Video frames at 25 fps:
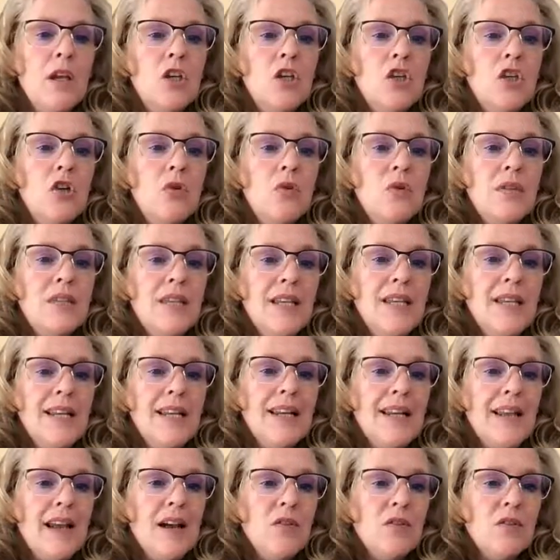Using
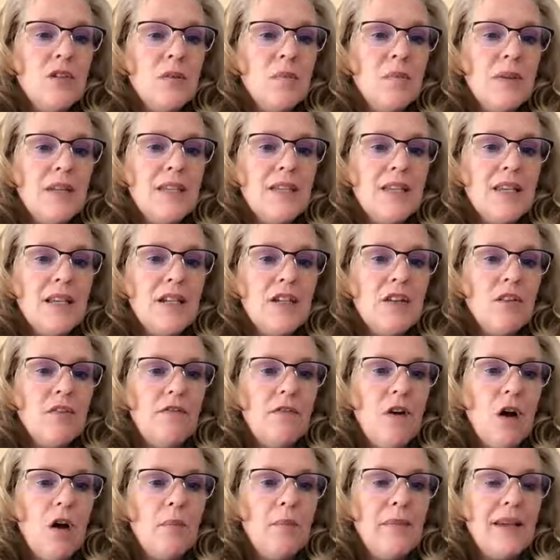announcements and
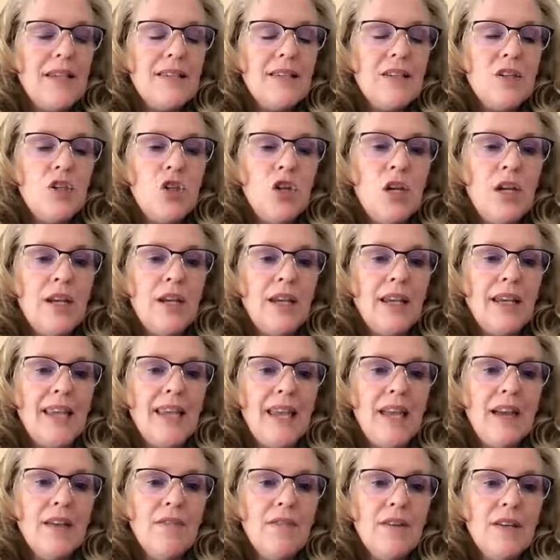default messaging in
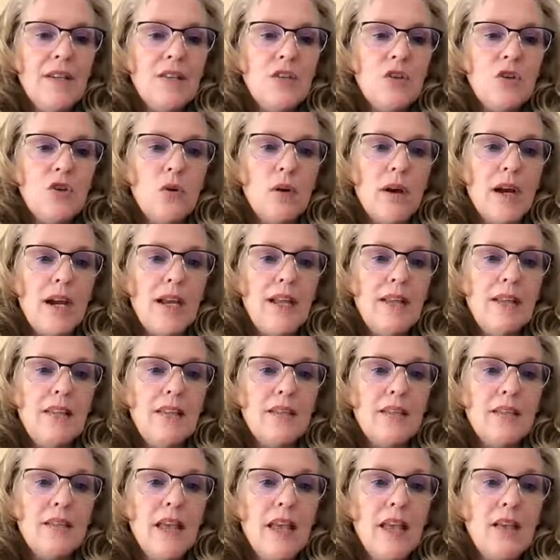Canvas
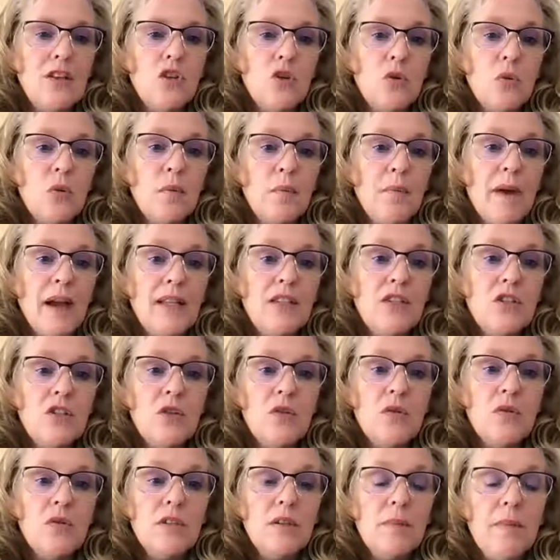grades to remind
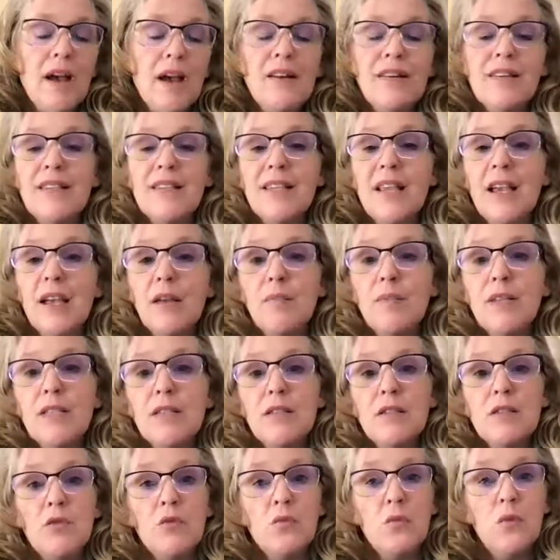students about
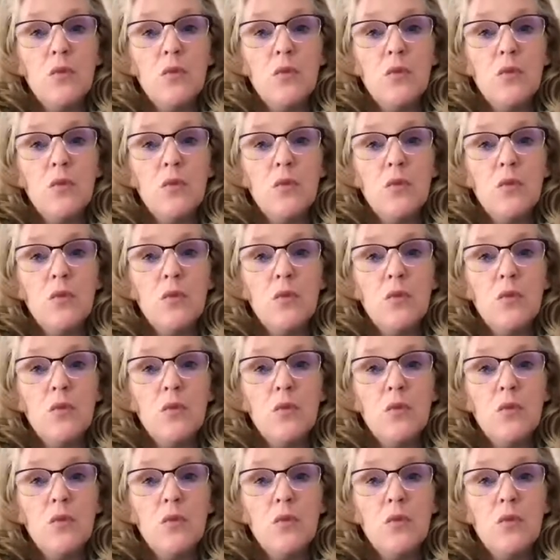assignments is